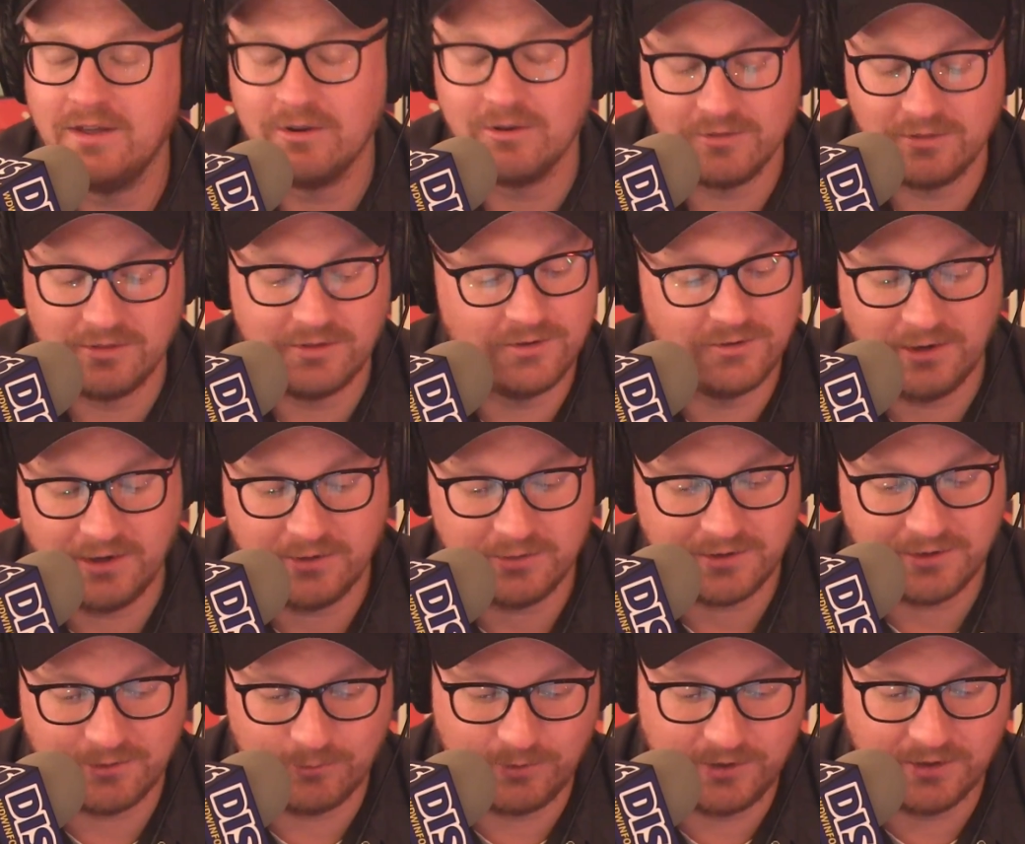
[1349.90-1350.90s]
They're they're out
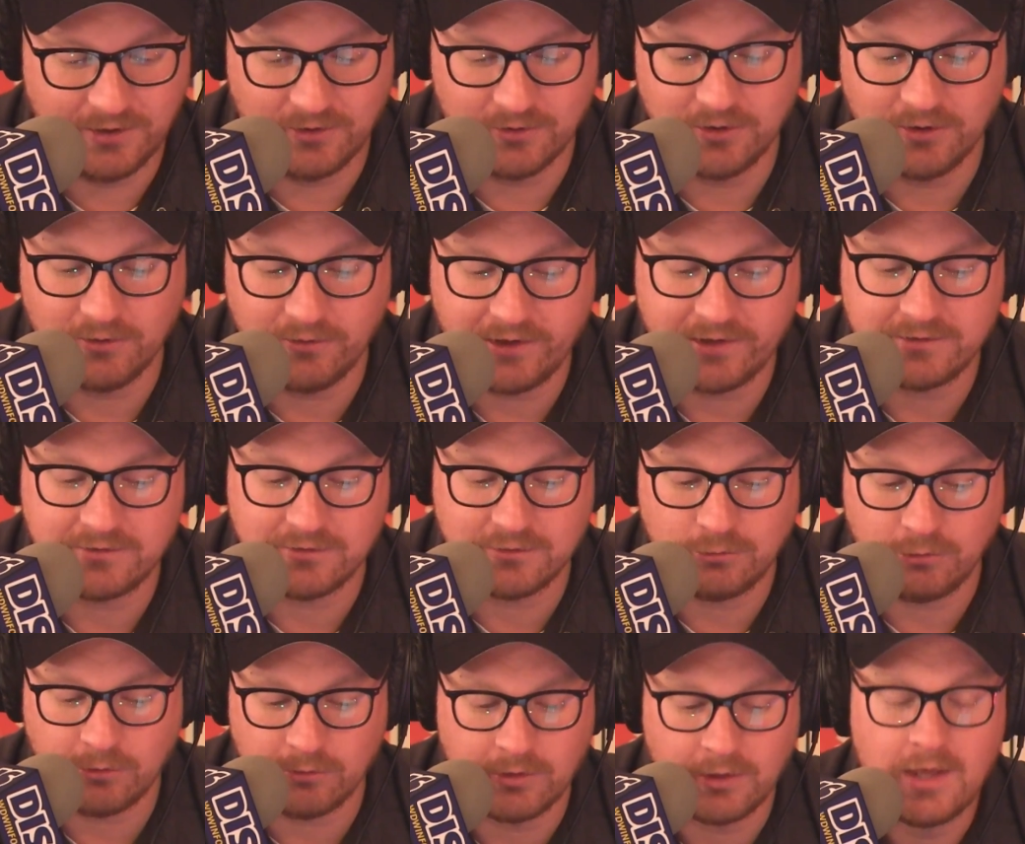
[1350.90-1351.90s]
there. We all know that's the
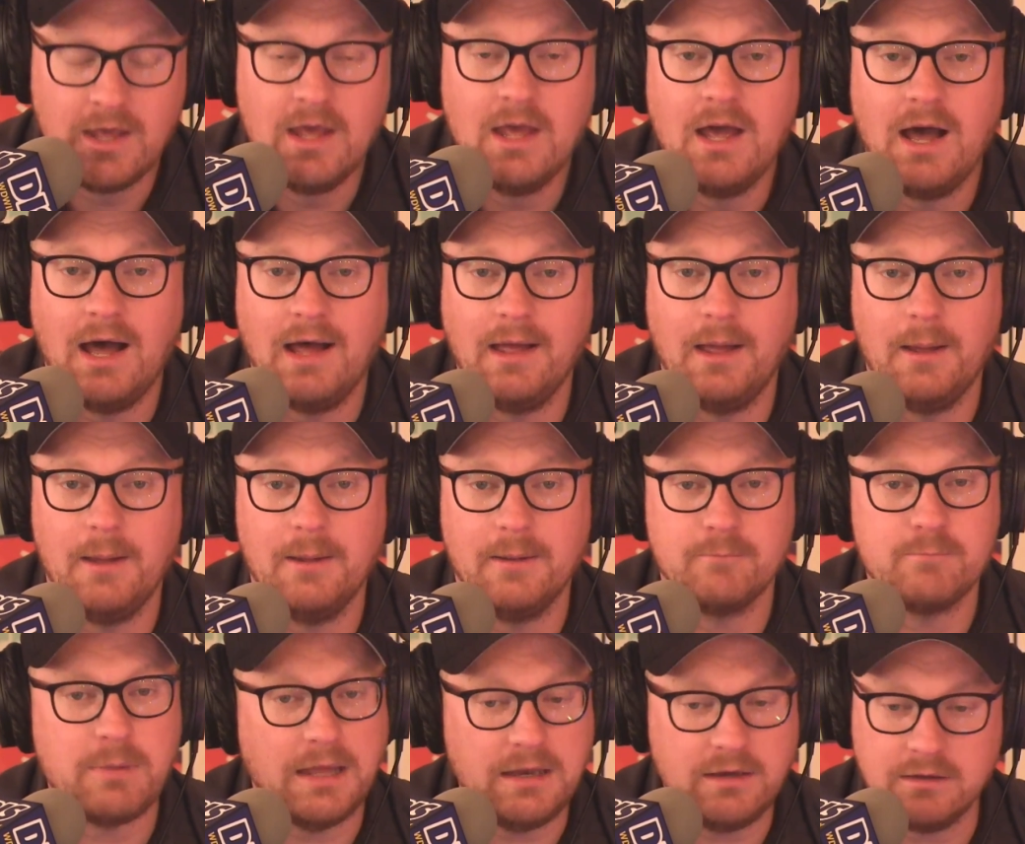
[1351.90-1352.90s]
truth. Mm-hmm. uh,
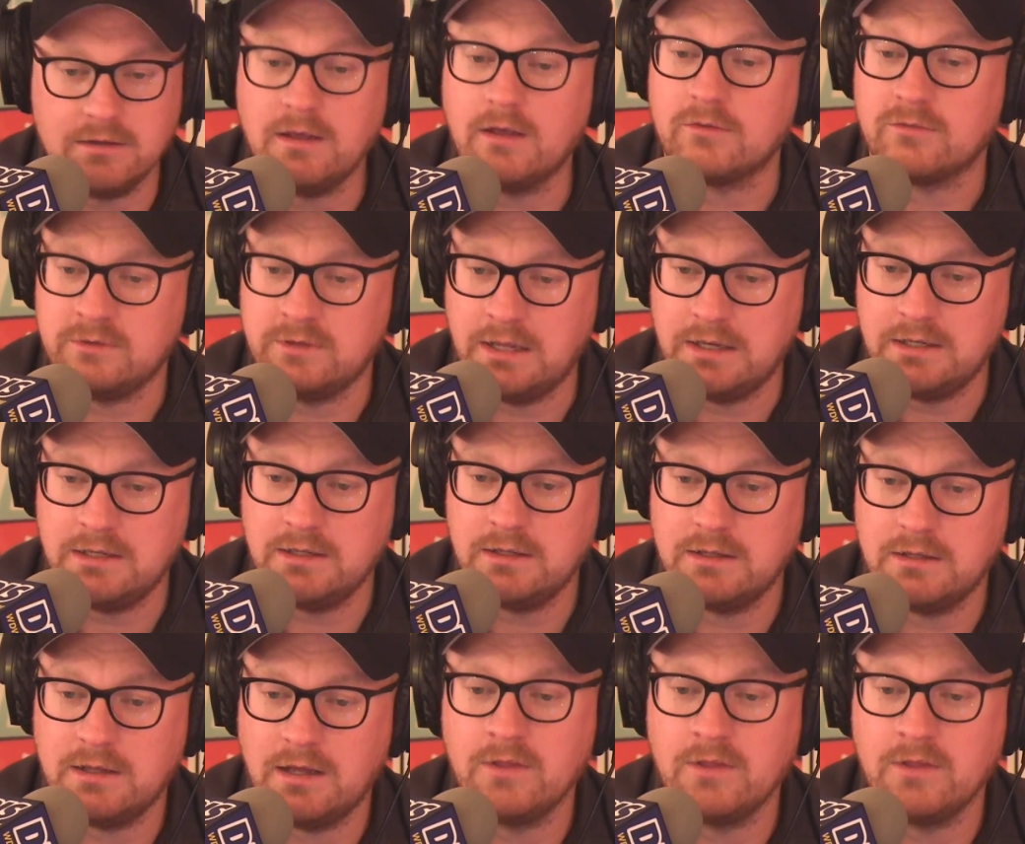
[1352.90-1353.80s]
but yes, Denny.